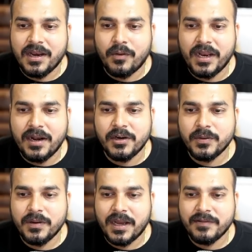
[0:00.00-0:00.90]
Now what I'll
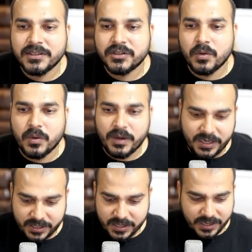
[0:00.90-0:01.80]
do, I will just go
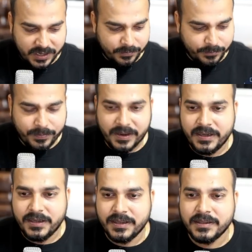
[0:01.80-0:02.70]
ahead and
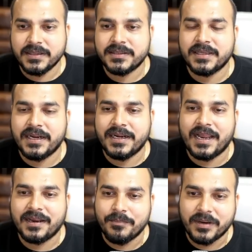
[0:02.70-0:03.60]
print this
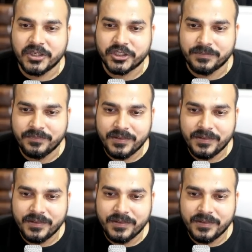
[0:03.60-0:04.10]
entire completion.